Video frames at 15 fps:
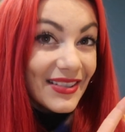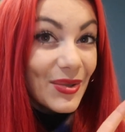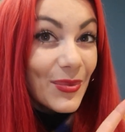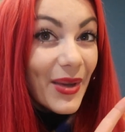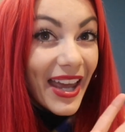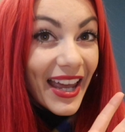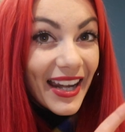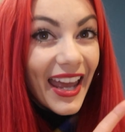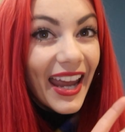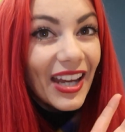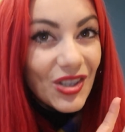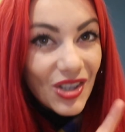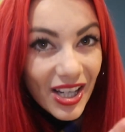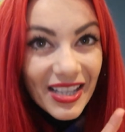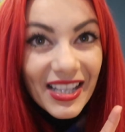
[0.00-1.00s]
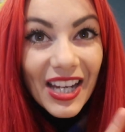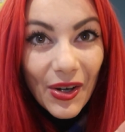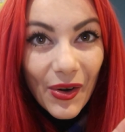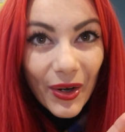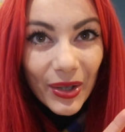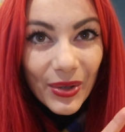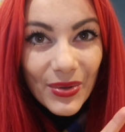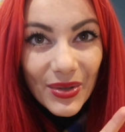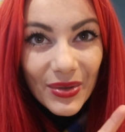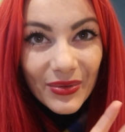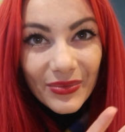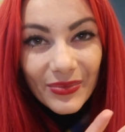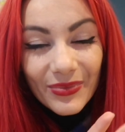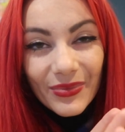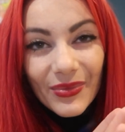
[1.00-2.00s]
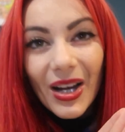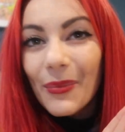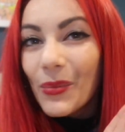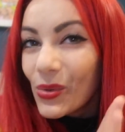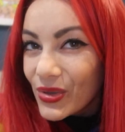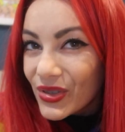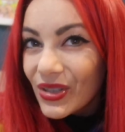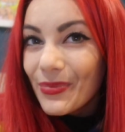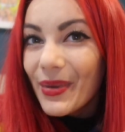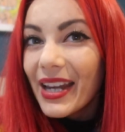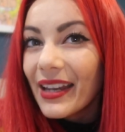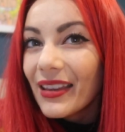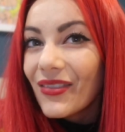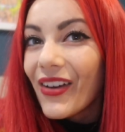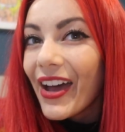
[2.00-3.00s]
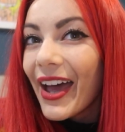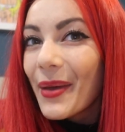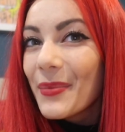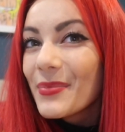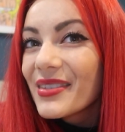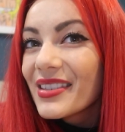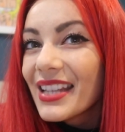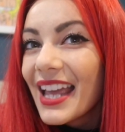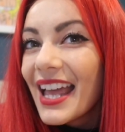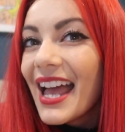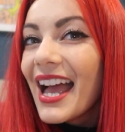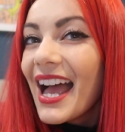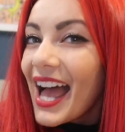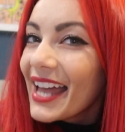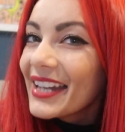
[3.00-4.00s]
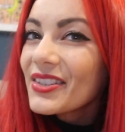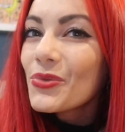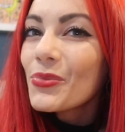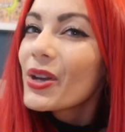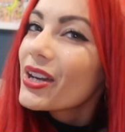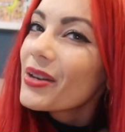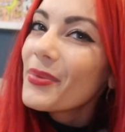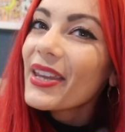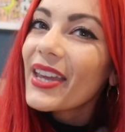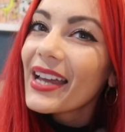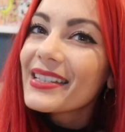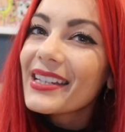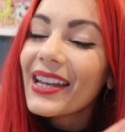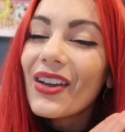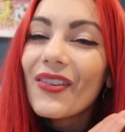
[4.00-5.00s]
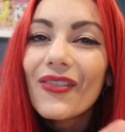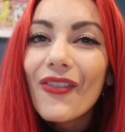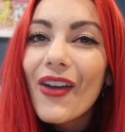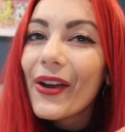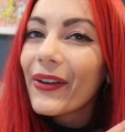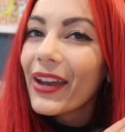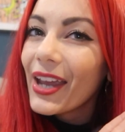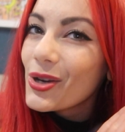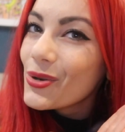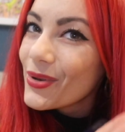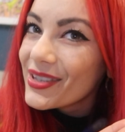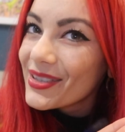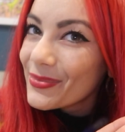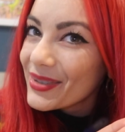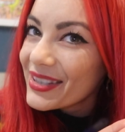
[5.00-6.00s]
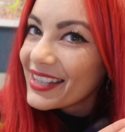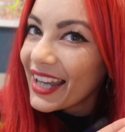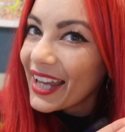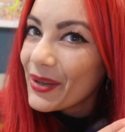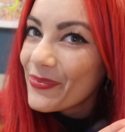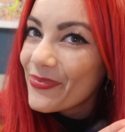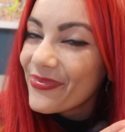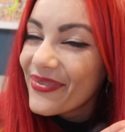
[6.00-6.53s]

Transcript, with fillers: some NHS heroes, I'm also meeting the Vamps, and we're going to be getting very Christmassy.